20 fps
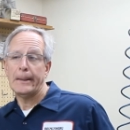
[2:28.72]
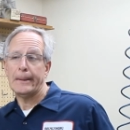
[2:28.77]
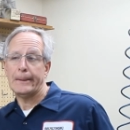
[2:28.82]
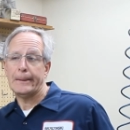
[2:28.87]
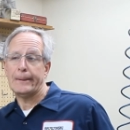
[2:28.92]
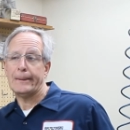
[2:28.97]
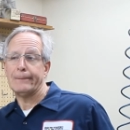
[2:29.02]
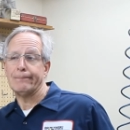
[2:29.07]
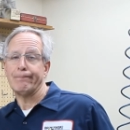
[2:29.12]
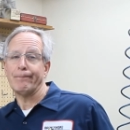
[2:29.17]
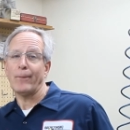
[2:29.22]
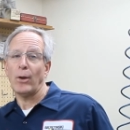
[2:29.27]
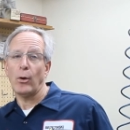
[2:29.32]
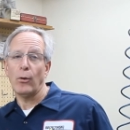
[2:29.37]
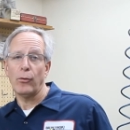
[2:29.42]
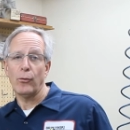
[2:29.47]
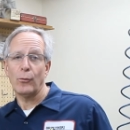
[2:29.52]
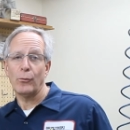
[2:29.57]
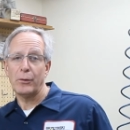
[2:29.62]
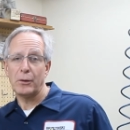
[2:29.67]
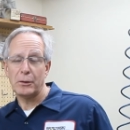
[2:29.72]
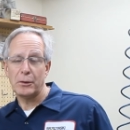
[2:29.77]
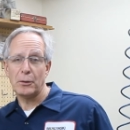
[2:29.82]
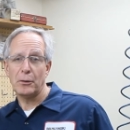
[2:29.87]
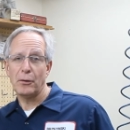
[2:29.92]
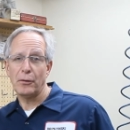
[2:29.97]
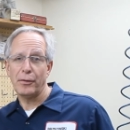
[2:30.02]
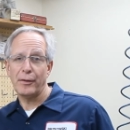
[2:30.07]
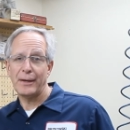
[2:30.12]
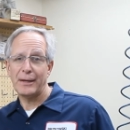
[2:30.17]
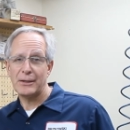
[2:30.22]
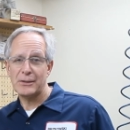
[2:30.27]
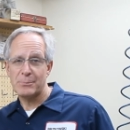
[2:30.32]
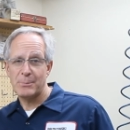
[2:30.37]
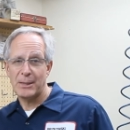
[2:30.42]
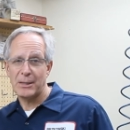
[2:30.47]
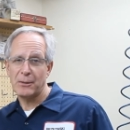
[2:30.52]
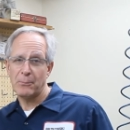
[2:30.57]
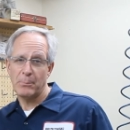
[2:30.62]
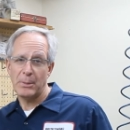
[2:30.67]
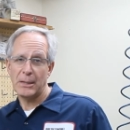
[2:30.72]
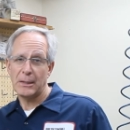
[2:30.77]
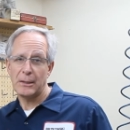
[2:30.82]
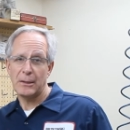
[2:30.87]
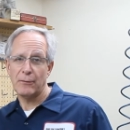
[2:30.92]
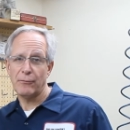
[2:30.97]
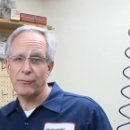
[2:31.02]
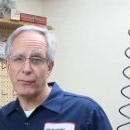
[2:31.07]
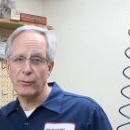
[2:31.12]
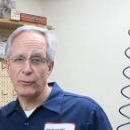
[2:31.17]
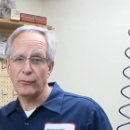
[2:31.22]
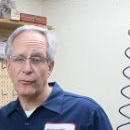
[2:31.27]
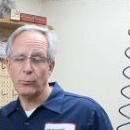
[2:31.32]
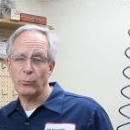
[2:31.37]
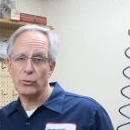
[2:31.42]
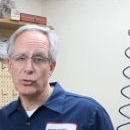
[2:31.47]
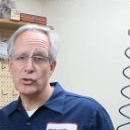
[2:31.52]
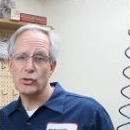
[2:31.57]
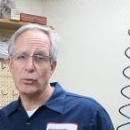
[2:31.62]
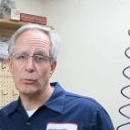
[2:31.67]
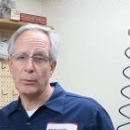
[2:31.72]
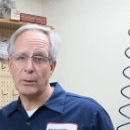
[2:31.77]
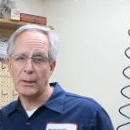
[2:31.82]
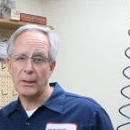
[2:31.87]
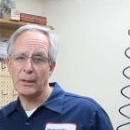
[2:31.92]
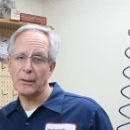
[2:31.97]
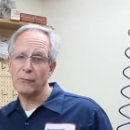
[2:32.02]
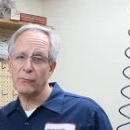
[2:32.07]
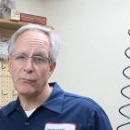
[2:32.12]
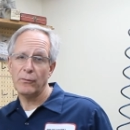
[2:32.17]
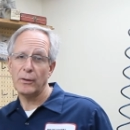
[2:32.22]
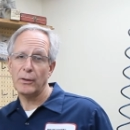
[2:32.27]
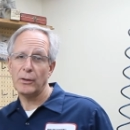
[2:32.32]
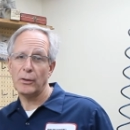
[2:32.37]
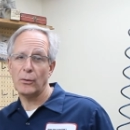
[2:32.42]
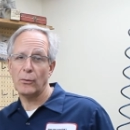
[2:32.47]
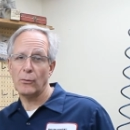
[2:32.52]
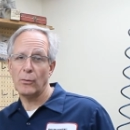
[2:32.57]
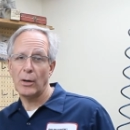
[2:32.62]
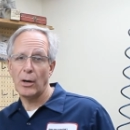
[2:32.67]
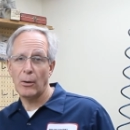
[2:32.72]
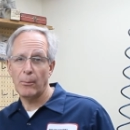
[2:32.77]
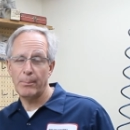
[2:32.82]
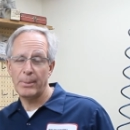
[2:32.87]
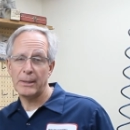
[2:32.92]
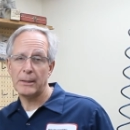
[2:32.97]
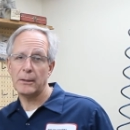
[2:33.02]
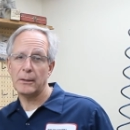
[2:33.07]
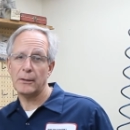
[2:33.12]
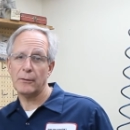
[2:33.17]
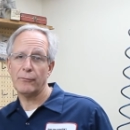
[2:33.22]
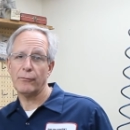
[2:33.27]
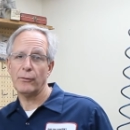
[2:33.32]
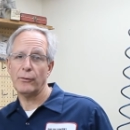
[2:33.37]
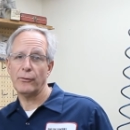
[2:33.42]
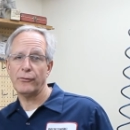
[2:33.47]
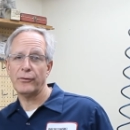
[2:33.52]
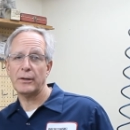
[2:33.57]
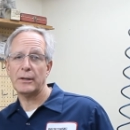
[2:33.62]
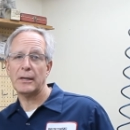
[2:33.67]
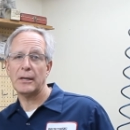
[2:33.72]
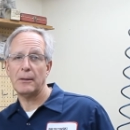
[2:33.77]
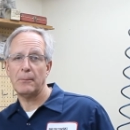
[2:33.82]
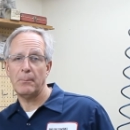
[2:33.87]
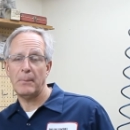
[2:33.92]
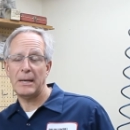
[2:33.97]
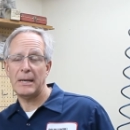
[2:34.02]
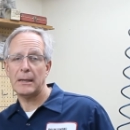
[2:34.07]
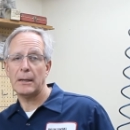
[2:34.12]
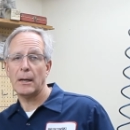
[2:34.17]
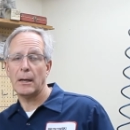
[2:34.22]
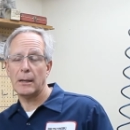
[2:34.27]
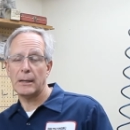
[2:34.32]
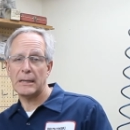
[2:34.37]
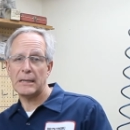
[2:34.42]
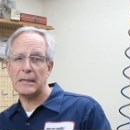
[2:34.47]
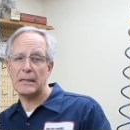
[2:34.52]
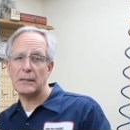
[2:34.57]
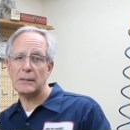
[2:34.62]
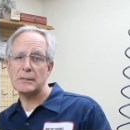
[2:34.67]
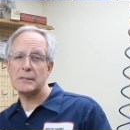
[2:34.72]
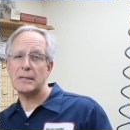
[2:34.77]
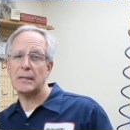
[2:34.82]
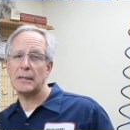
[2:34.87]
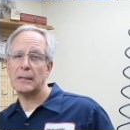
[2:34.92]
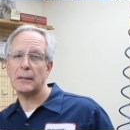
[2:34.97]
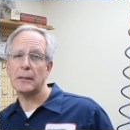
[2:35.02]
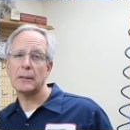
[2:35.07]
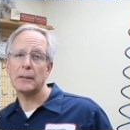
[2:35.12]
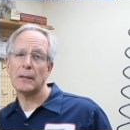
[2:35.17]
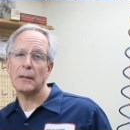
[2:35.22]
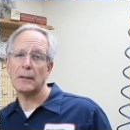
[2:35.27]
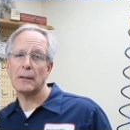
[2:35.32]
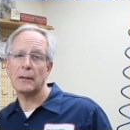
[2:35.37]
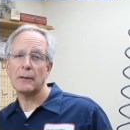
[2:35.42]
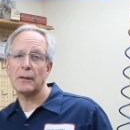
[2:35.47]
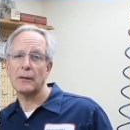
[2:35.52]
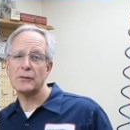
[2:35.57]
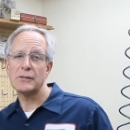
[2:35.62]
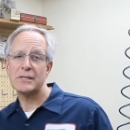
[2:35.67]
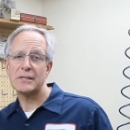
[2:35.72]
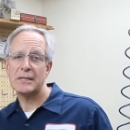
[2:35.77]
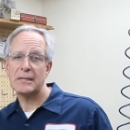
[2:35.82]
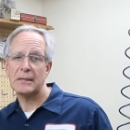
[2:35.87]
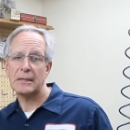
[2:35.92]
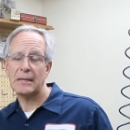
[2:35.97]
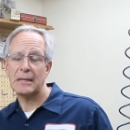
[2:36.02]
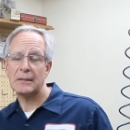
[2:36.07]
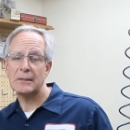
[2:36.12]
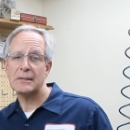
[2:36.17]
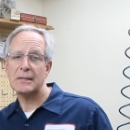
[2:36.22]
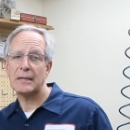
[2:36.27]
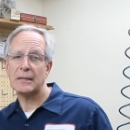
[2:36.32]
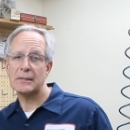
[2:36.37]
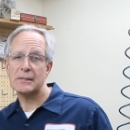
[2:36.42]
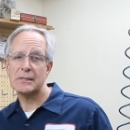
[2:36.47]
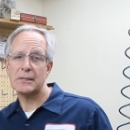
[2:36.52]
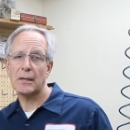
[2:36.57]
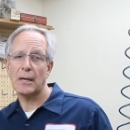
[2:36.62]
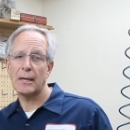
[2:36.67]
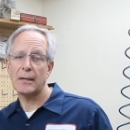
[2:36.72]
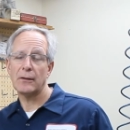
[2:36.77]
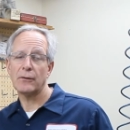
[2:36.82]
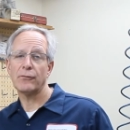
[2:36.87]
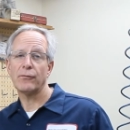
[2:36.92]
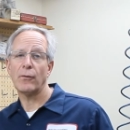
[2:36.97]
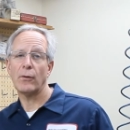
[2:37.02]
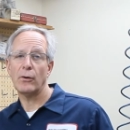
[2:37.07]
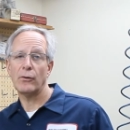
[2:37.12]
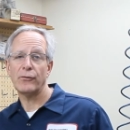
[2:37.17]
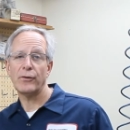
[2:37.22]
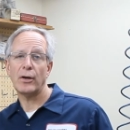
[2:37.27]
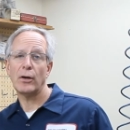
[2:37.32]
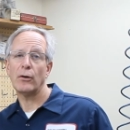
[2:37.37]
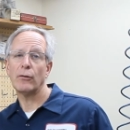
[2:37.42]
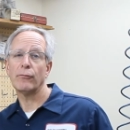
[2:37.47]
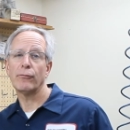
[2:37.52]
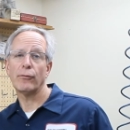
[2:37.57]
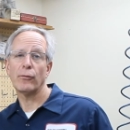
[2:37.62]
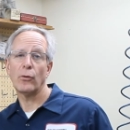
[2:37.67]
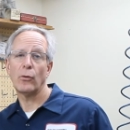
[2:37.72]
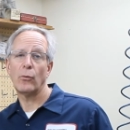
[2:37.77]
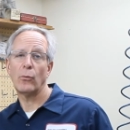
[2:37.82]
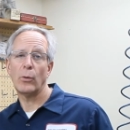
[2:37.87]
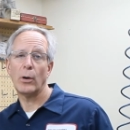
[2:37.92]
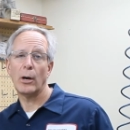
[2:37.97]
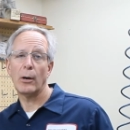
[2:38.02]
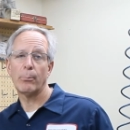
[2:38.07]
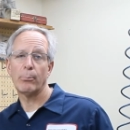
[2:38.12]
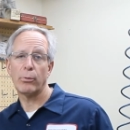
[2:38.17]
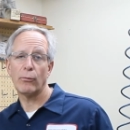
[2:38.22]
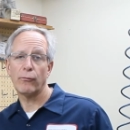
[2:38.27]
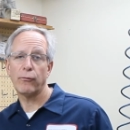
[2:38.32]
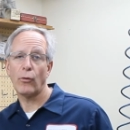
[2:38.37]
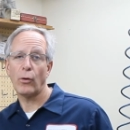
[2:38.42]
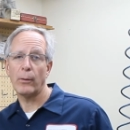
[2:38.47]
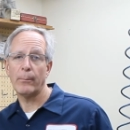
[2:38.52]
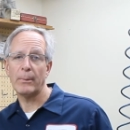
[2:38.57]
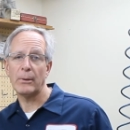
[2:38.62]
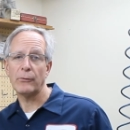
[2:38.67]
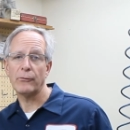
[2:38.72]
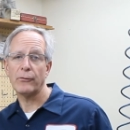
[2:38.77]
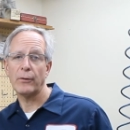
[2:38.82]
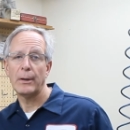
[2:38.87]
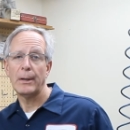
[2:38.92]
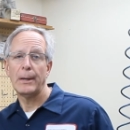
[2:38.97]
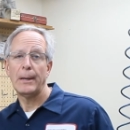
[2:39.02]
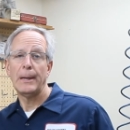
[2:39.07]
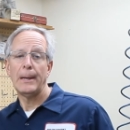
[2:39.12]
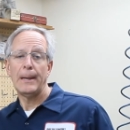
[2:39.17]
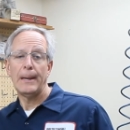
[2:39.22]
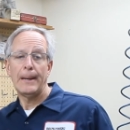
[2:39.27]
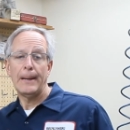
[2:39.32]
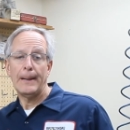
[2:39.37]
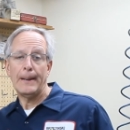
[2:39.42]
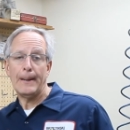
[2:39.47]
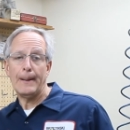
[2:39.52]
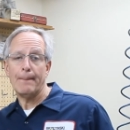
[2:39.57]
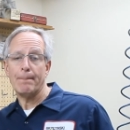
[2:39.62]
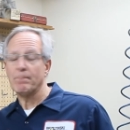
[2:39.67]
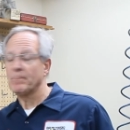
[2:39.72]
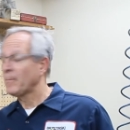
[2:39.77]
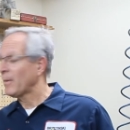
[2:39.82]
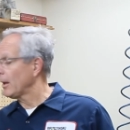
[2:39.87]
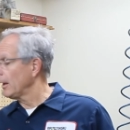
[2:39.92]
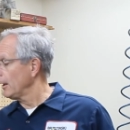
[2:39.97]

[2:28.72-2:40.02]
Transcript: Um, although the little things make a big difference, we'll show in the next video how big a difference it can make on the intake uh, seat intake side as far as airflow uh, performance. Um,